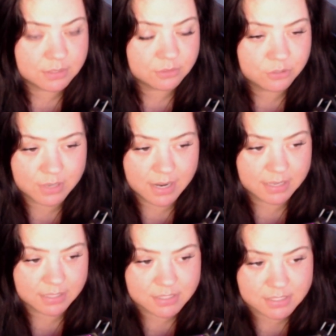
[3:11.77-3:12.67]

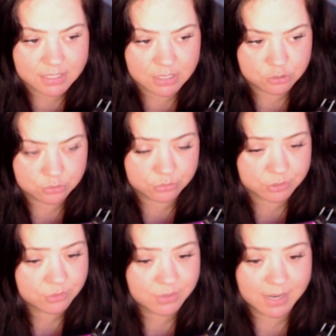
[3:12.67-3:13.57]
creating schedules,
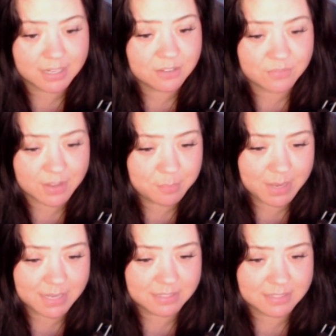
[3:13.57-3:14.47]
creating event
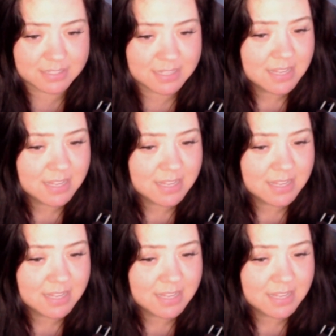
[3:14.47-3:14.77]
banners,